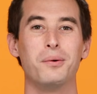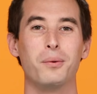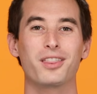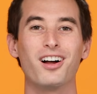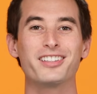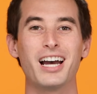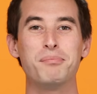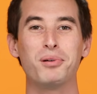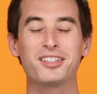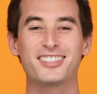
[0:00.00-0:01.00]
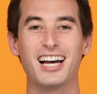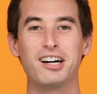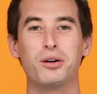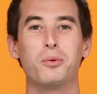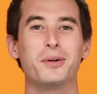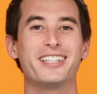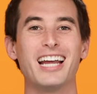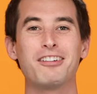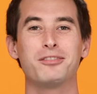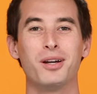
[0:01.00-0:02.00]
With all 9 bolts out, we can
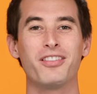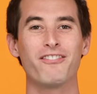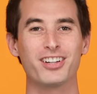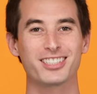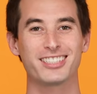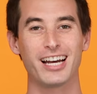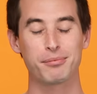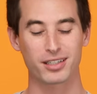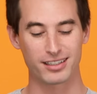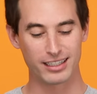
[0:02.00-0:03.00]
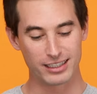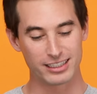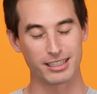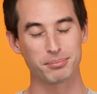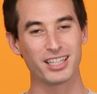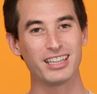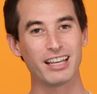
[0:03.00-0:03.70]
now remove the footstep. Simply